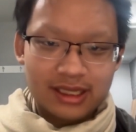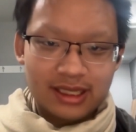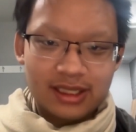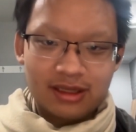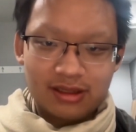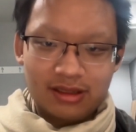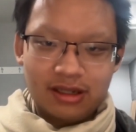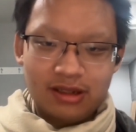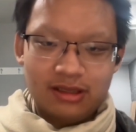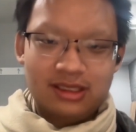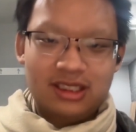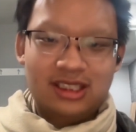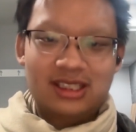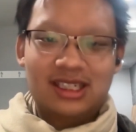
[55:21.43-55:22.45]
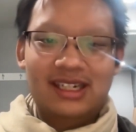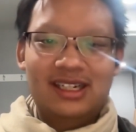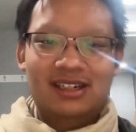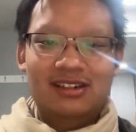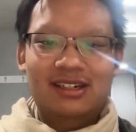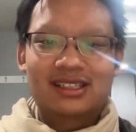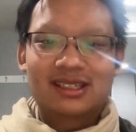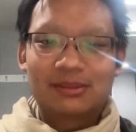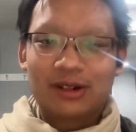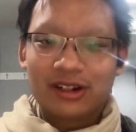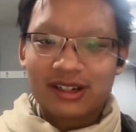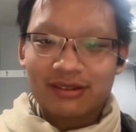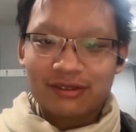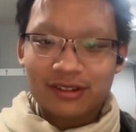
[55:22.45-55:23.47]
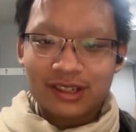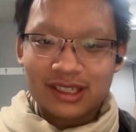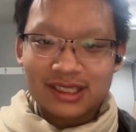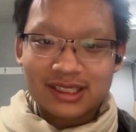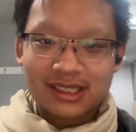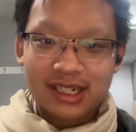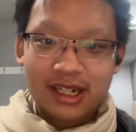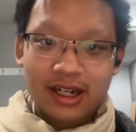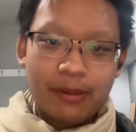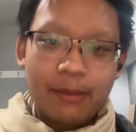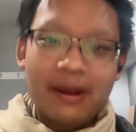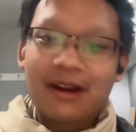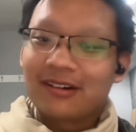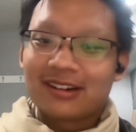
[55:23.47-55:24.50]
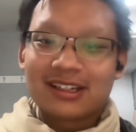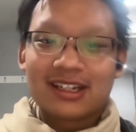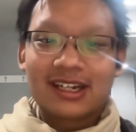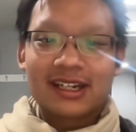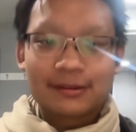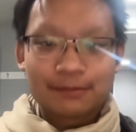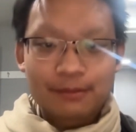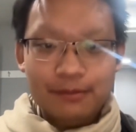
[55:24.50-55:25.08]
There's just like a crazy market for this, apparently.